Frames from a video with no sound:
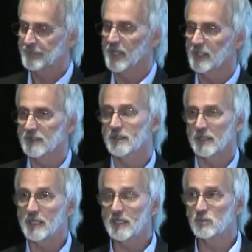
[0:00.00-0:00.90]
And
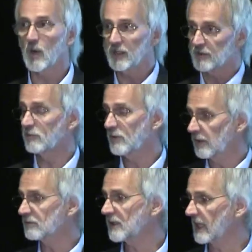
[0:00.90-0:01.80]
it is one of the
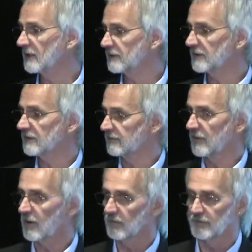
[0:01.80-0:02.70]
real challenges
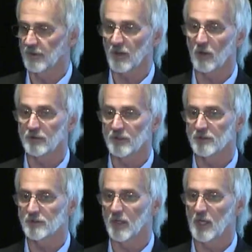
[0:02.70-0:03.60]
of the gold
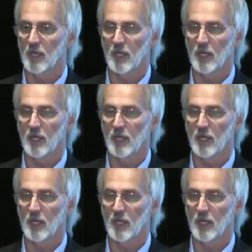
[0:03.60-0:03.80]
industry.